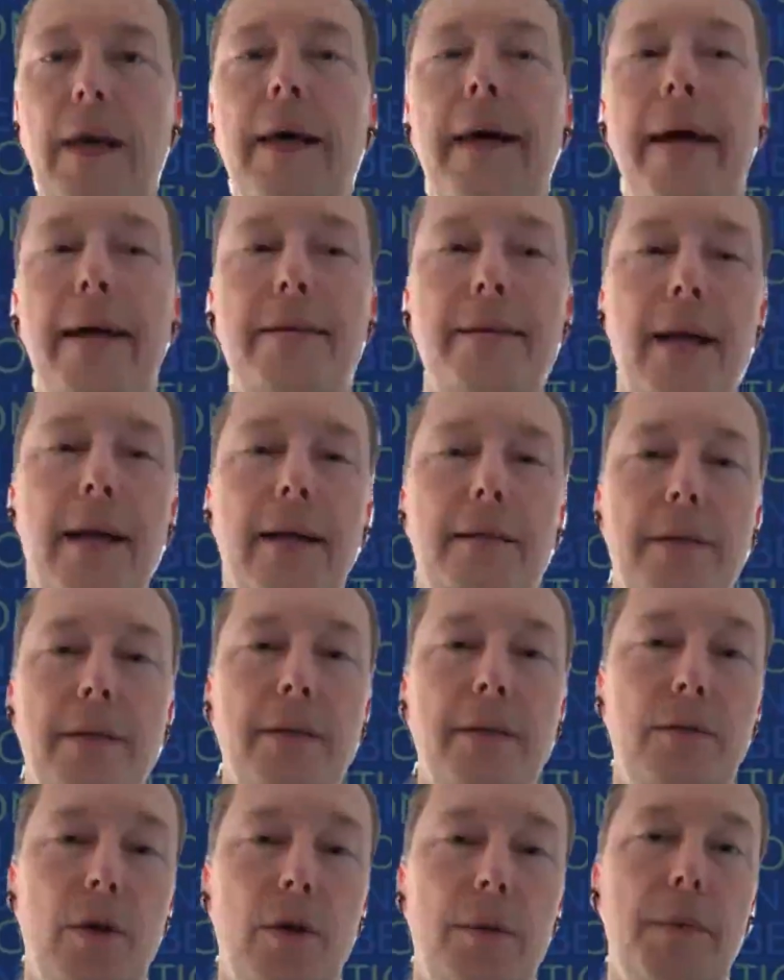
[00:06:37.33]
Exactly.
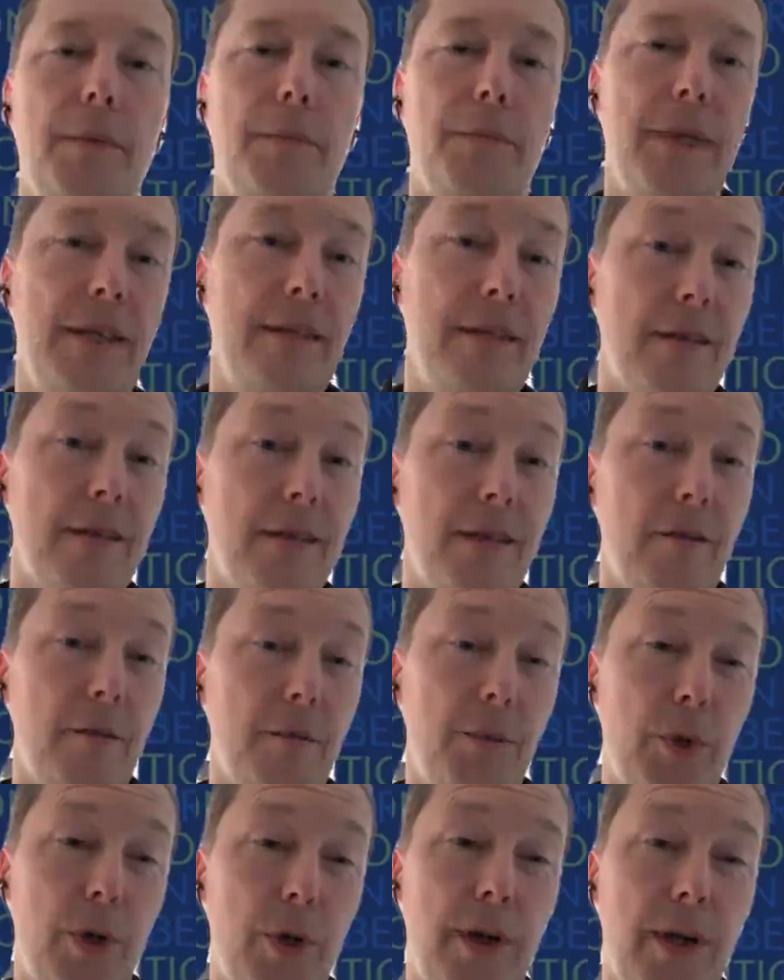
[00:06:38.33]
So I mean, Mises even
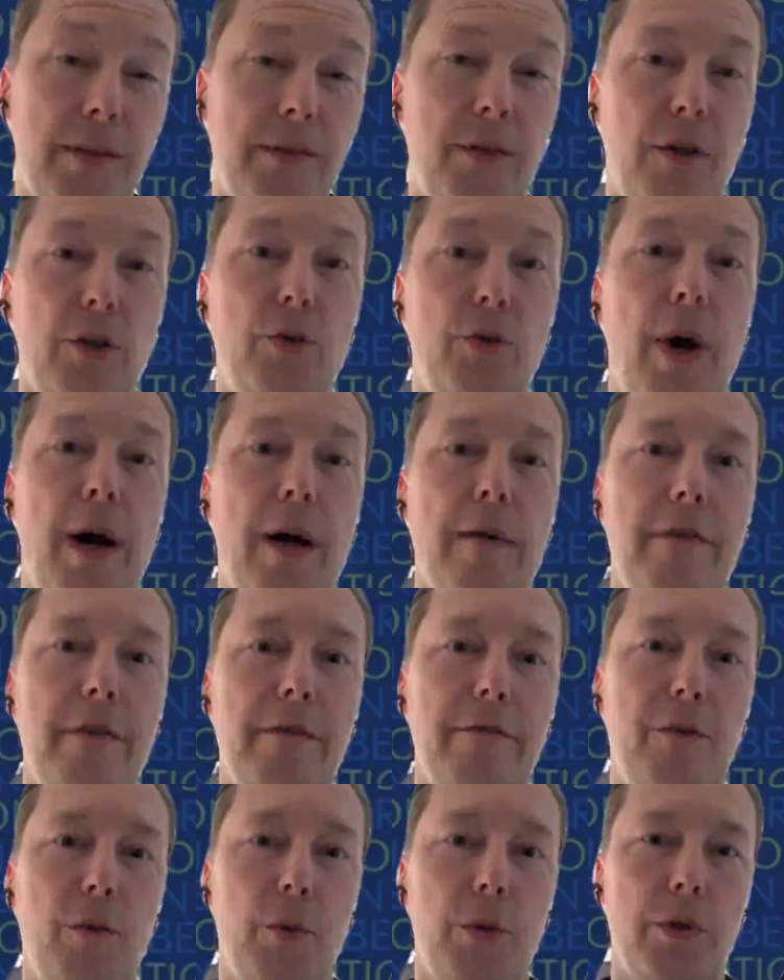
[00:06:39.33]
put it as the
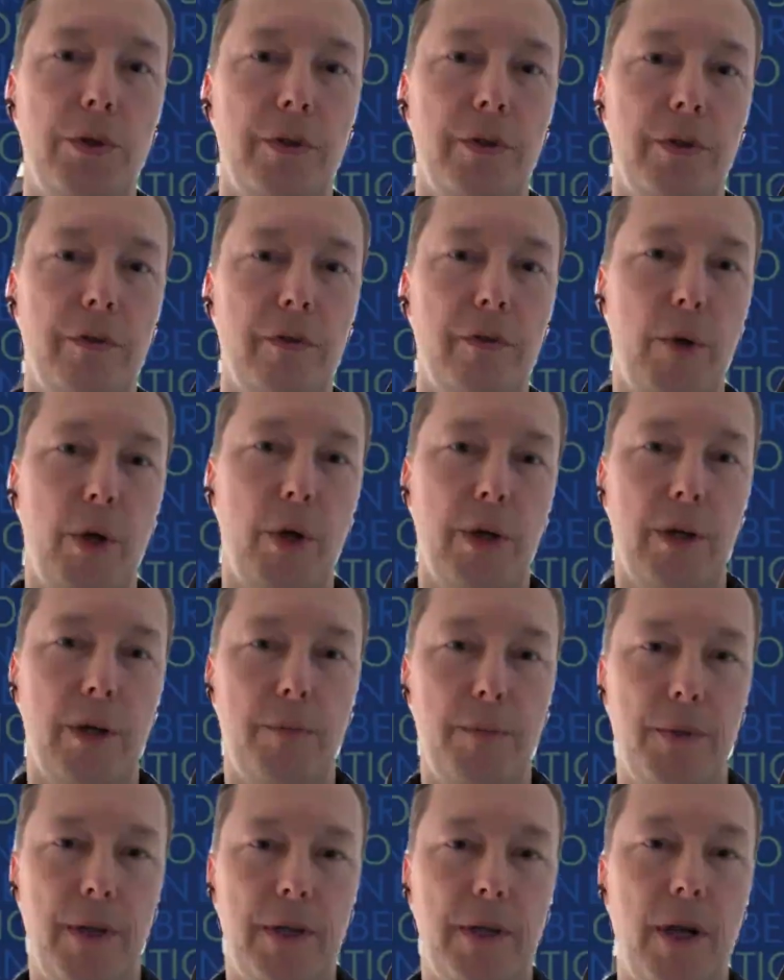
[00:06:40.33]
driving force of the market
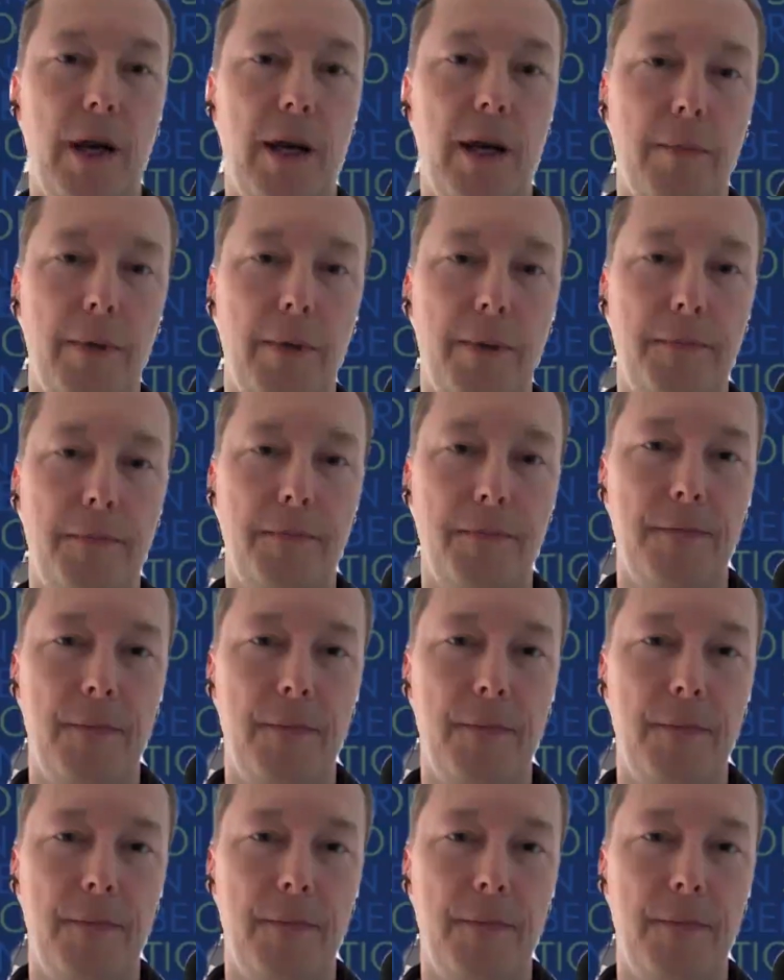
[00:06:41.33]
economy,